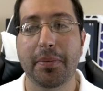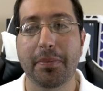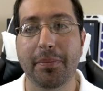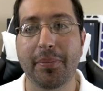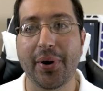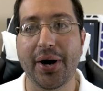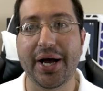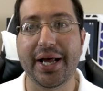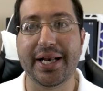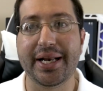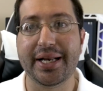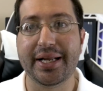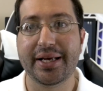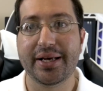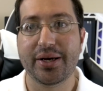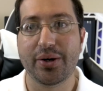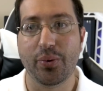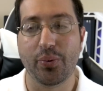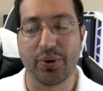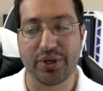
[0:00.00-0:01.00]
but
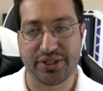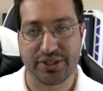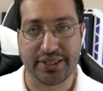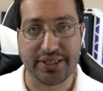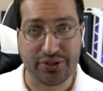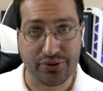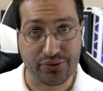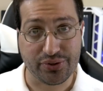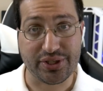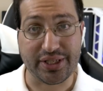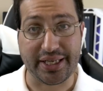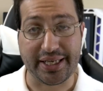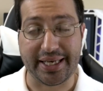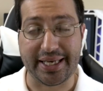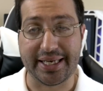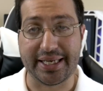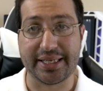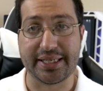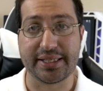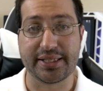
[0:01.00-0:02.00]
what's
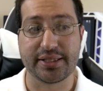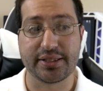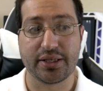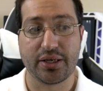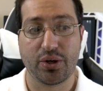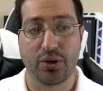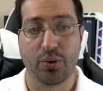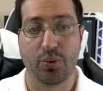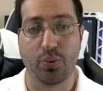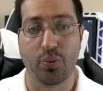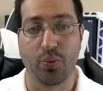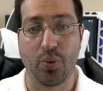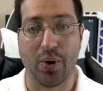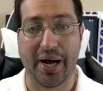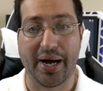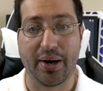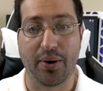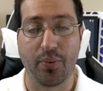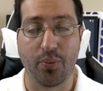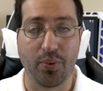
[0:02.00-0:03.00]
interesting is
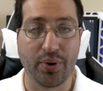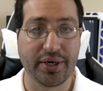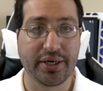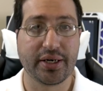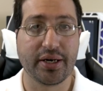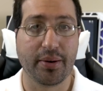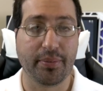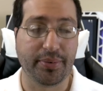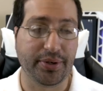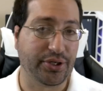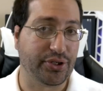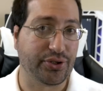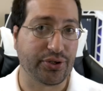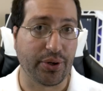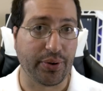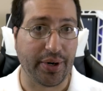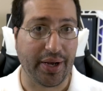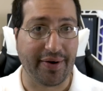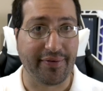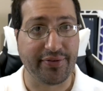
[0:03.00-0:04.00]
while one company
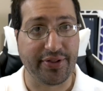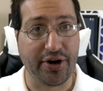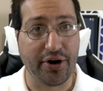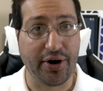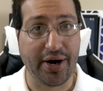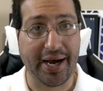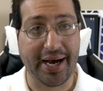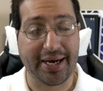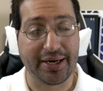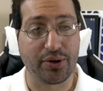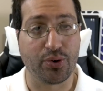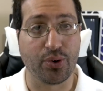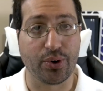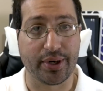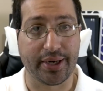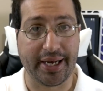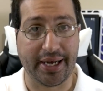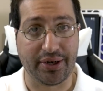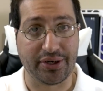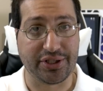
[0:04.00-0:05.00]
showed off their high
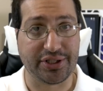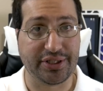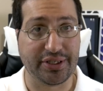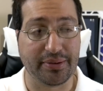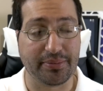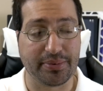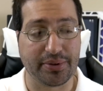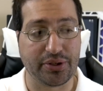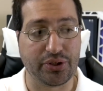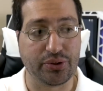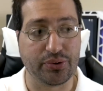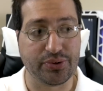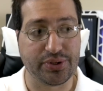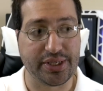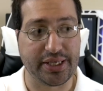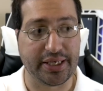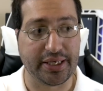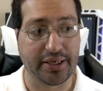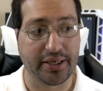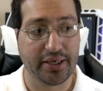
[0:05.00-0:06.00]
core count chip
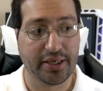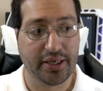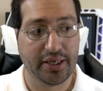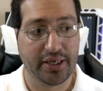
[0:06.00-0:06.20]
using